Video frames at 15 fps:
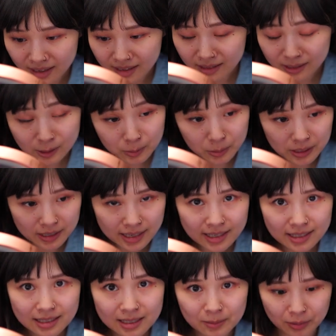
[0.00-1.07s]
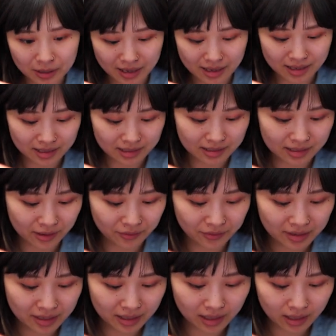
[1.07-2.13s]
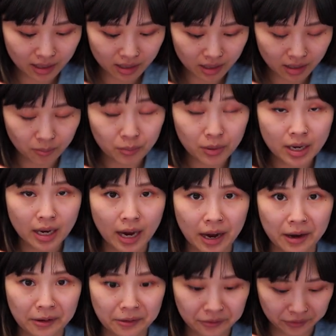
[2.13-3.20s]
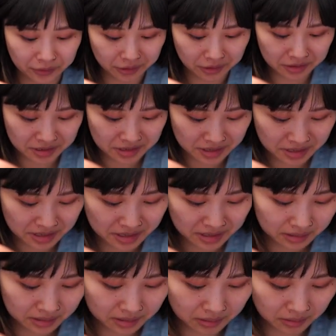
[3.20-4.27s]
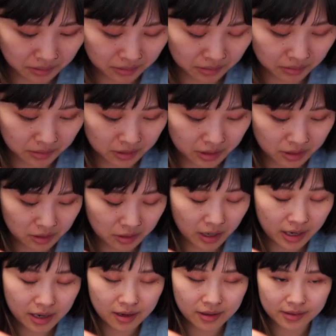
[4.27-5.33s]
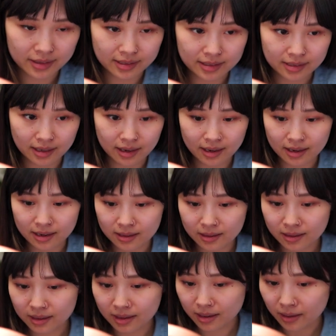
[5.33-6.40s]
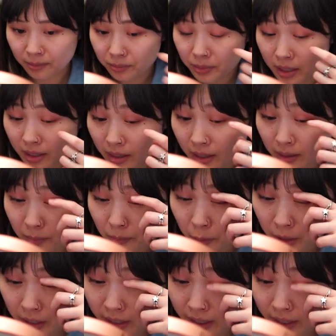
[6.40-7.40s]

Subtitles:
an experience, but definitely be careful. So we'll just try it on this side and I'll be more